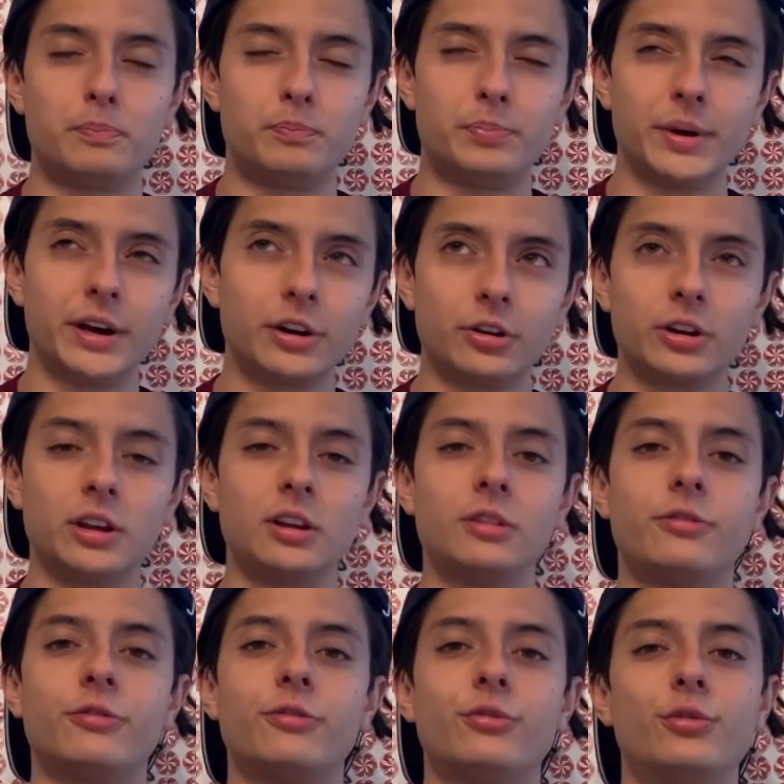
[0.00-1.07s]
bittery,
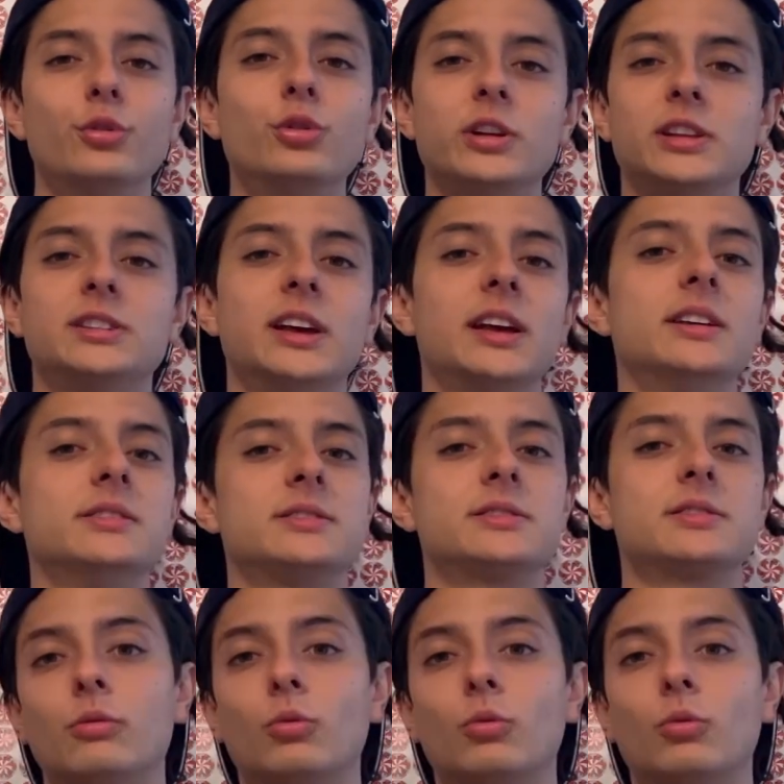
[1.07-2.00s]
fruity taste.